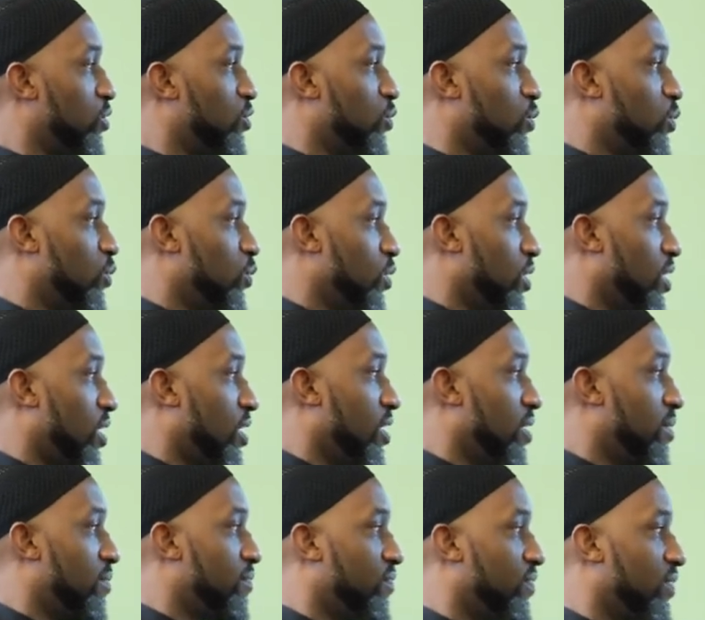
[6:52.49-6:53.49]
to
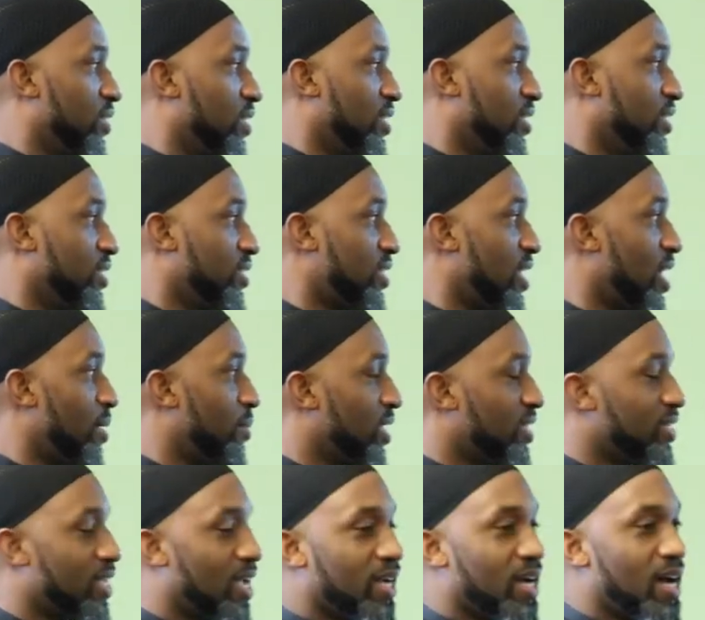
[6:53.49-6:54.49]
um, Islamic
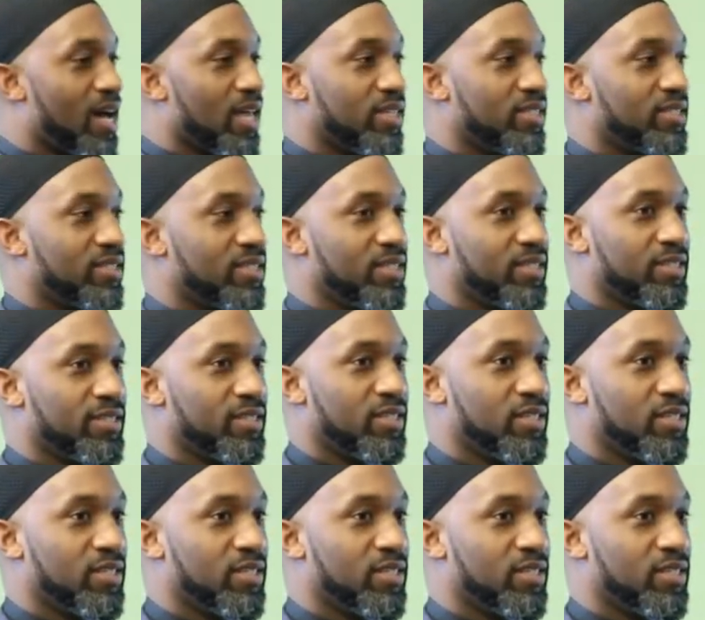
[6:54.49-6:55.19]
psychology?